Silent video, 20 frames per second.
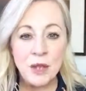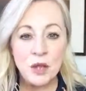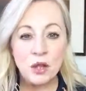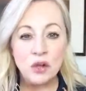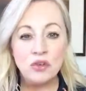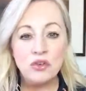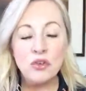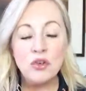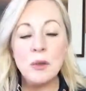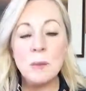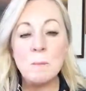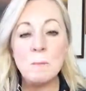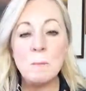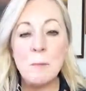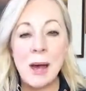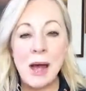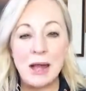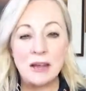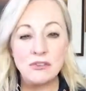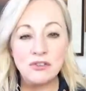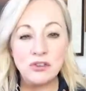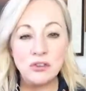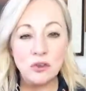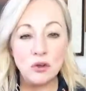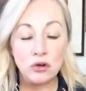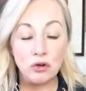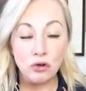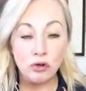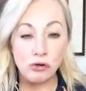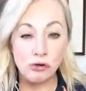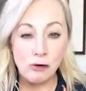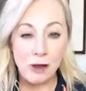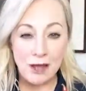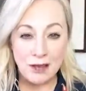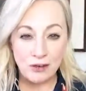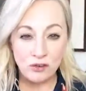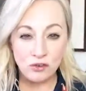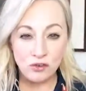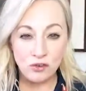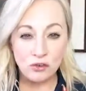could you imagine the
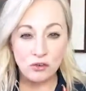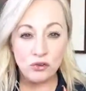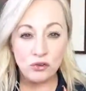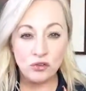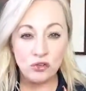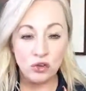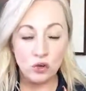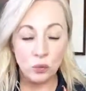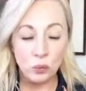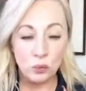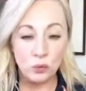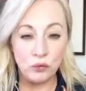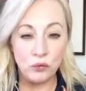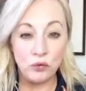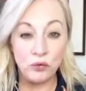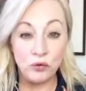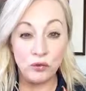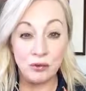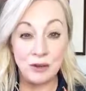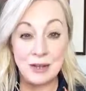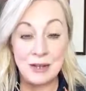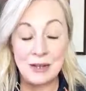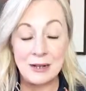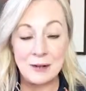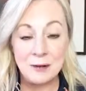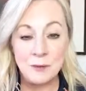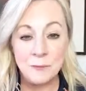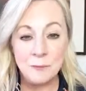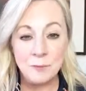gratitude that you would feel